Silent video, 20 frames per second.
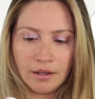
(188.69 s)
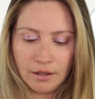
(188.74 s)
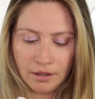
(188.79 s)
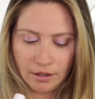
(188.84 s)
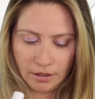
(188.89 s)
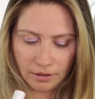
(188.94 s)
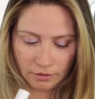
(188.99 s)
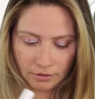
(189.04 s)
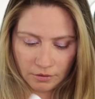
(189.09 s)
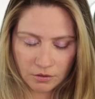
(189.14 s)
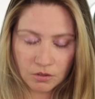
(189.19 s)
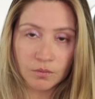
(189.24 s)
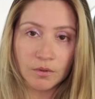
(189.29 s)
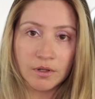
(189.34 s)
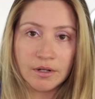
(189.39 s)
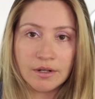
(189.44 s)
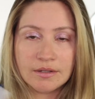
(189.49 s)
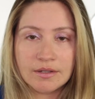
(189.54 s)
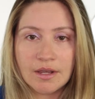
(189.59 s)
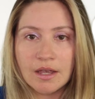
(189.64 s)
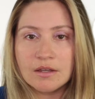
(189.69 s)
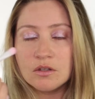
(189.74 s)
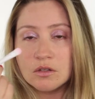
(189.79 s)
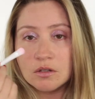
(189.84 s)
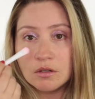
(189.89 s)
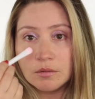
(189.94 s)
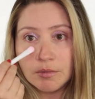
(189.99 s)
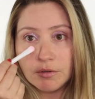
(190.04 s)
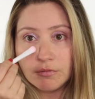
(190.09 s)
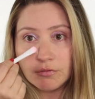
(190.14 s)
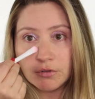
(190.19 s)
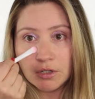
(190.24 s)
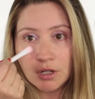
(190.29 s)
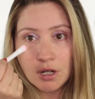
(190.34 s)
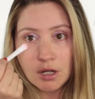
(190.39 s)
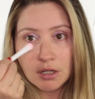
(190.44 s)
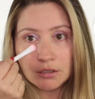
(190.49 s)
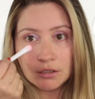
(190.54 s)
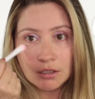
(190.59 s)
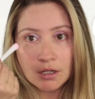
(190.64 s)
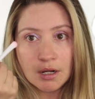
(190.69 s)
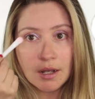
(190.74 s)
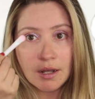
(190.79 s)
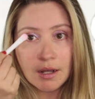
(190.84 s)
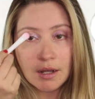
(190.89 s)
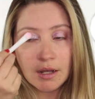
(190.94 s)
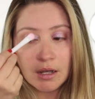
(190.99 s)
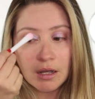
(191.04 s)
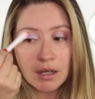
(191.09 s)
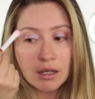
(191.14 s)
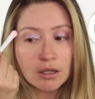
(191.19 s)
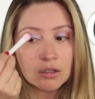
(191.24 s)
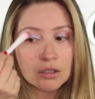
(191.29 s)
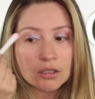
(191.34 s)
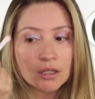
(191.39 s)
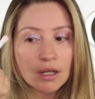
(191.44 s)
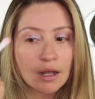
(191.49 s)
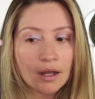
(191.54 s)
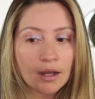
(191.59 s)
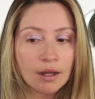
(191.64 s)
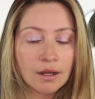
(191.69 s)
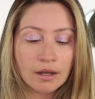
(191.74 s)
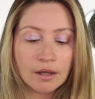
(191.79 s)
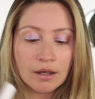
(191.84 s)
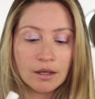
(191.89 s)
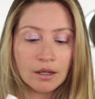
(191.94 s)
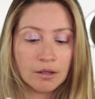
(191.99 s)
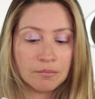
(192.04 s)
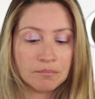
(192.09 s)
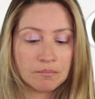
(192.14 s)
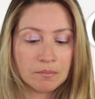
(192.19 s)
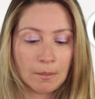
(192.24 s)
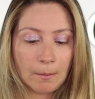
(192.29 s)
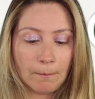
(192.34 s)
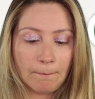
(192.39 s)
And this one, it says, can be for the under eye or the eye.